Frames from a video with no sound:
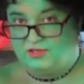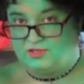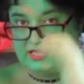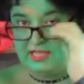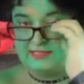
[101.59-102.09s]

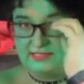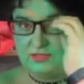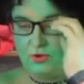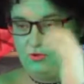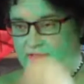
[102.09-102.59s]
She gets
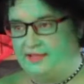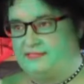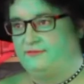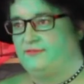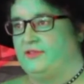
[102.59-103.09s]
into all
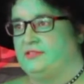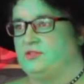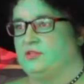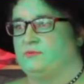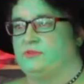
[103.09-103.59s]
kinds of
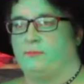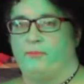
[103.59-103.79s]
adventures with a